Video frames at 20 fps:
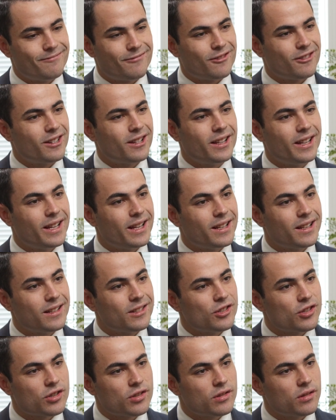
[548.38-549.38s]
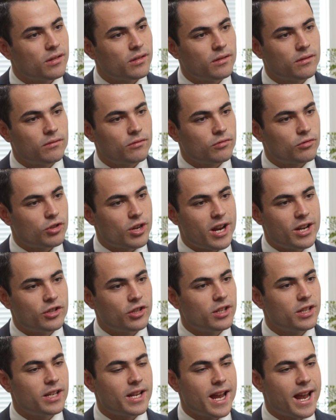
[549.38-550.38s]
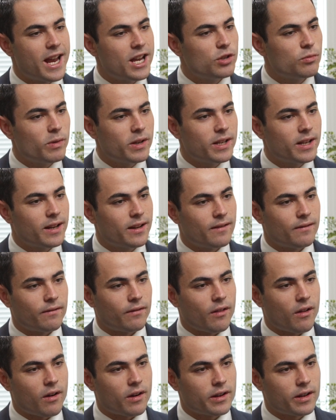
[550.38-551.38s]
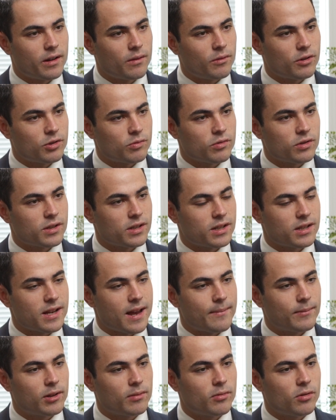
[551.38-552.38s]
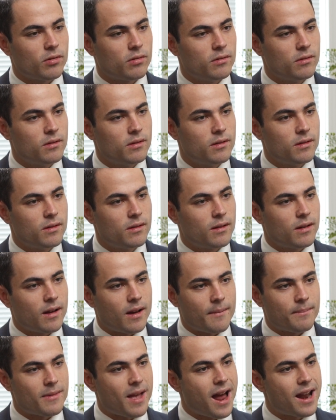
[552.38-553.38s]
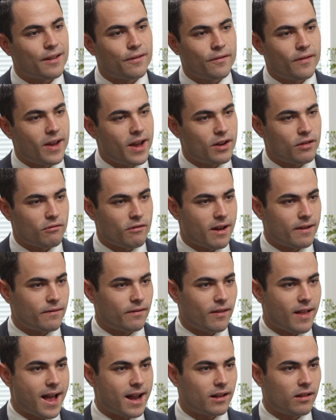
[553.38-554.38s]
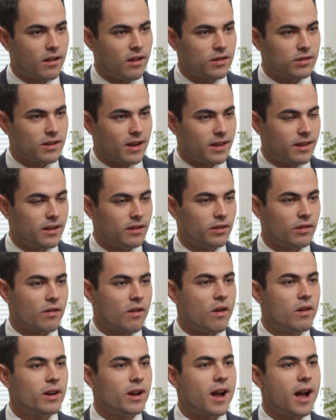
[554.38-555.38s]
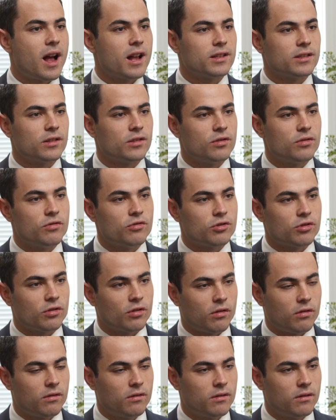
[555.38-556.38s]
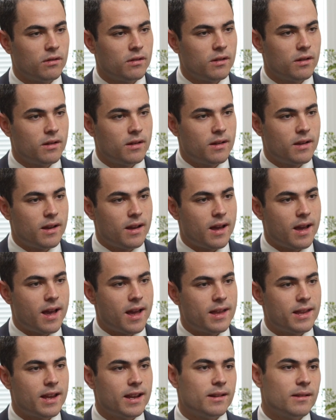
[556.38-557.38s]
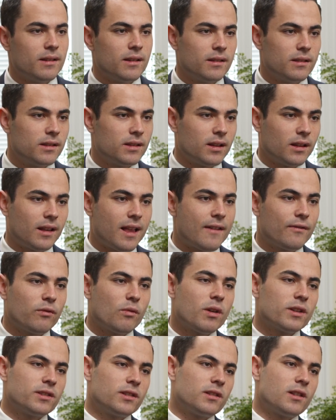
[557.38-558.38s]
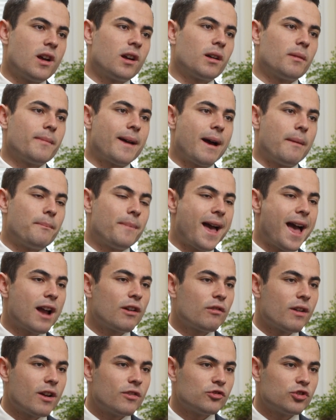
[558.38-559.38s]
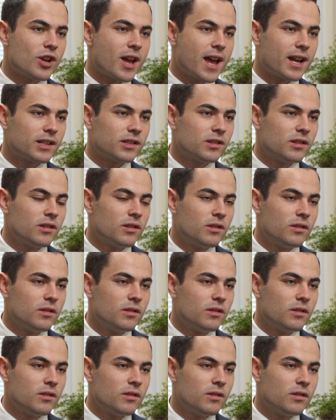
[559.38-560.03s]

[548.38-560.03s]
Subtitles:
Really, just changing the age we did in Florida, which was acceptable. I'm not a fan of red flag laws. I think they're unconstitutional. And then the left wants to talk about background checks.